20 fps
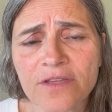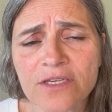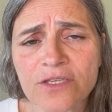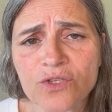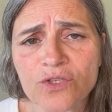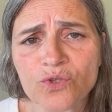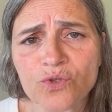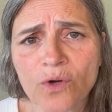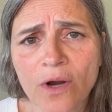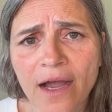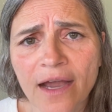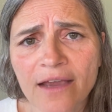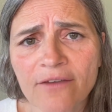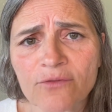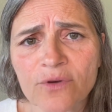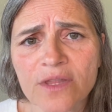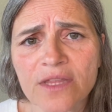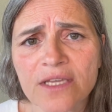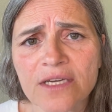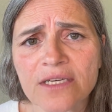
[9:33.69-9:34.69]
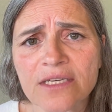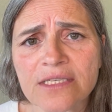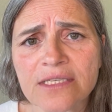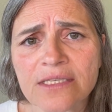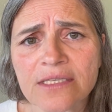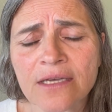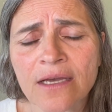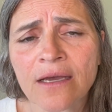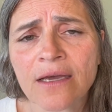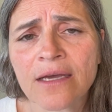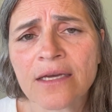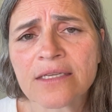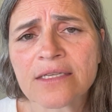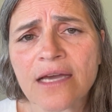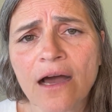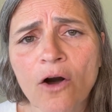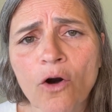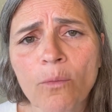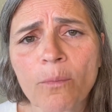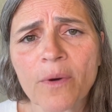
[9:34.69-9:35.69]
this drive within us to
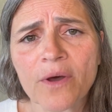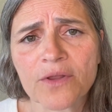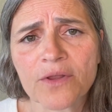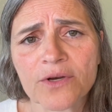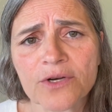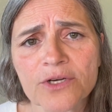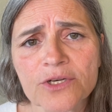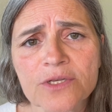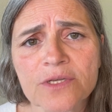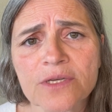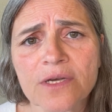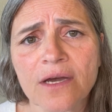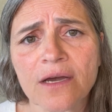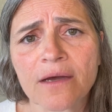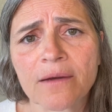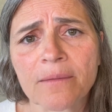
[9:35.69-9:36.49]
help others,